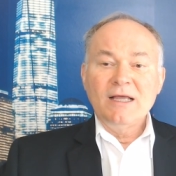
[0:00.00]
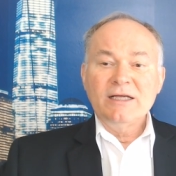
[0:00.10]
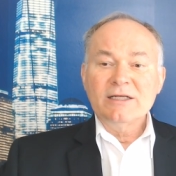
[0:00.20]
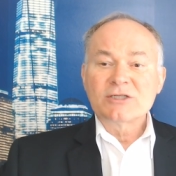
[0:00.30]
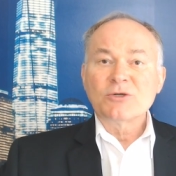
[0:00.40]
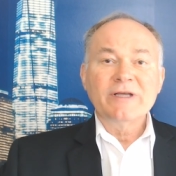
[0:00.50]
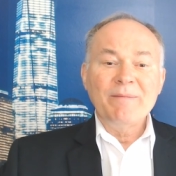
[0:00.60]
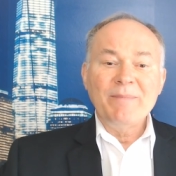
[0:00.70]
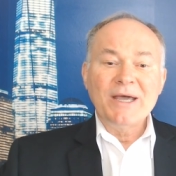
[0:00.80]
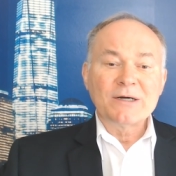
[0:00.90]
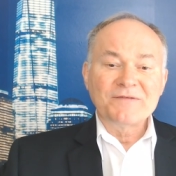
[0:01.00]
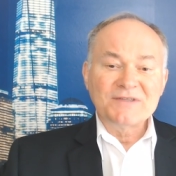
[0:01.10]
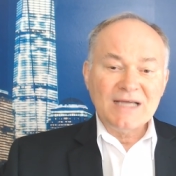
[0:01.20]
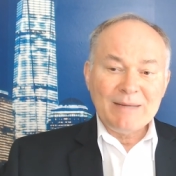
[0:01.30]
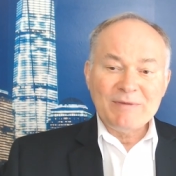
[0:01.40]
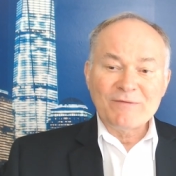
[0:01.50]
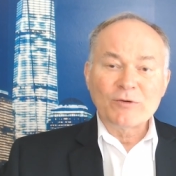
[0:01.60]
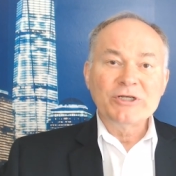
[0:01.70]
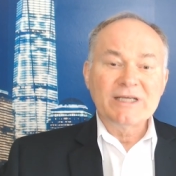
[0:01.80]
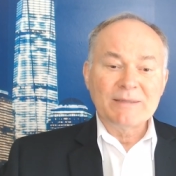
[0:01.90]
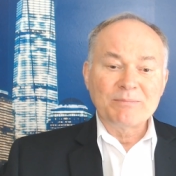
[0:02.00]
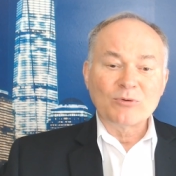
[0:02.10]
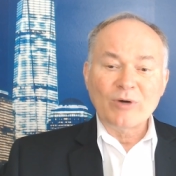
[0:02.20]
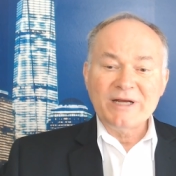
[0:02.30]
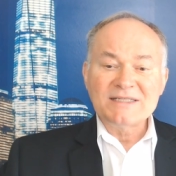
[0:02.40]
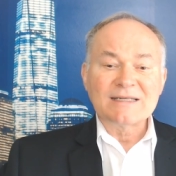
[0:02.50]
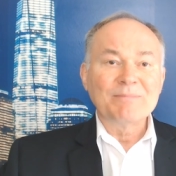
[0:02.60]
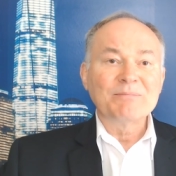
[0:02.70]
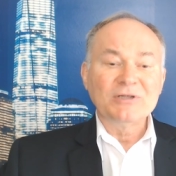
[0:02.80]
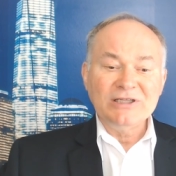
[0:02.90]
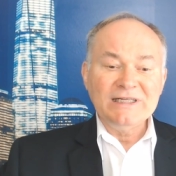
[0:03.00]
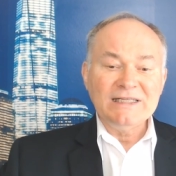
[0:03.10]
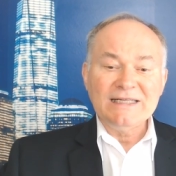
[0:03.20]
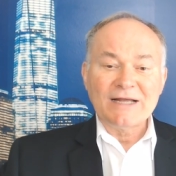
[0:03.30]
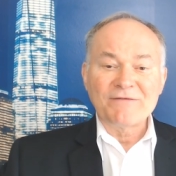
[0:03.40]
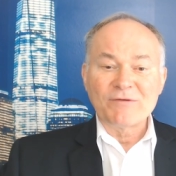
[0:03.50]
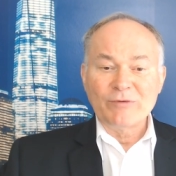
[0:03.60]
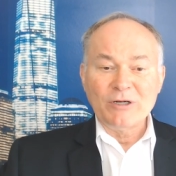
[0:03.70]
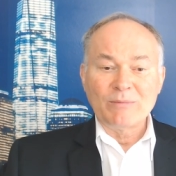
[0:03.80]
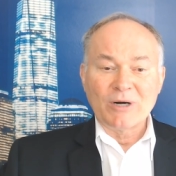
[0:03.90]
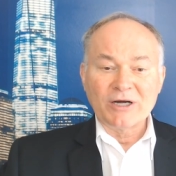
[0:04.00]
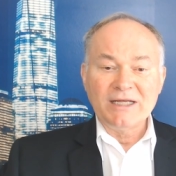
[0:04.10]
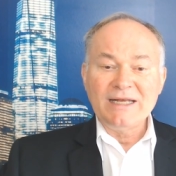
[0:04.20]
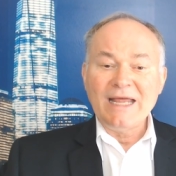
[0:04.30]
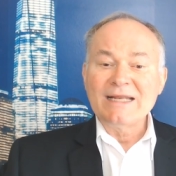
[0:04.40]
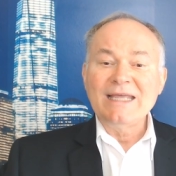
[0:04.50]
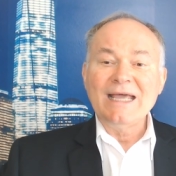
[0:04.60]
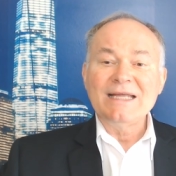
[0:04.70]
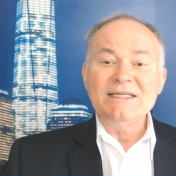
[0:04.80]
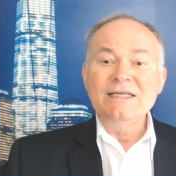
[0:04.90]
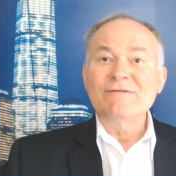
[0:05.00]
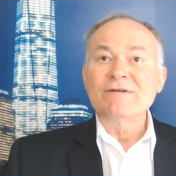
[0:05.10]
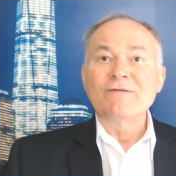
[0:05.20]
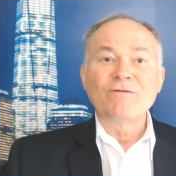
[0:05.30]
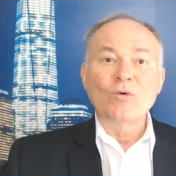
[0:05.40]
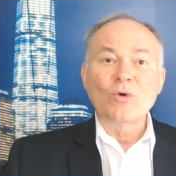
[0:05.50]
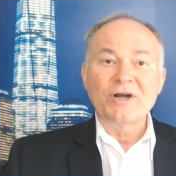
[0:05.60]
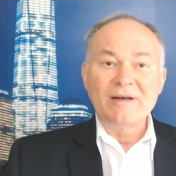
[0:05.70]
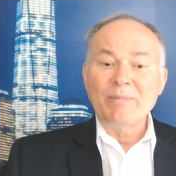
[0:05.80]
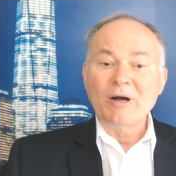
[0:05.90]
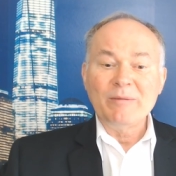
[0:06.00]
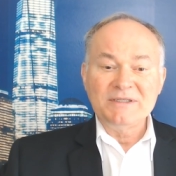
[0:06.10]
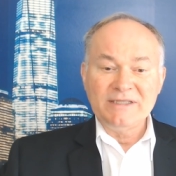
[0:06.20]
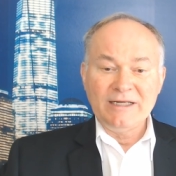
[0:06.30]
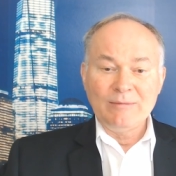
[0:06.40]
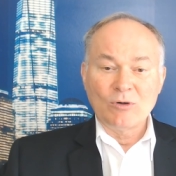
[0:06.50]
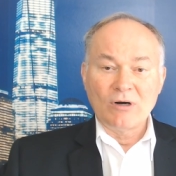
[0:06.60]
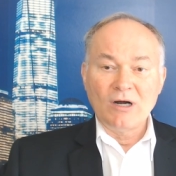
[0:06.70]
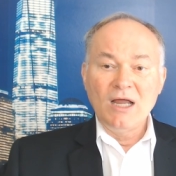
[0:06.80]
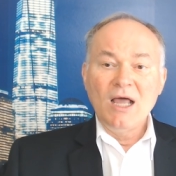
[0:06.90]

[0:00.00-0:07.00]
it's only a matter of time before you get priced completely out of the rental market and can't even afford an apartment anymore.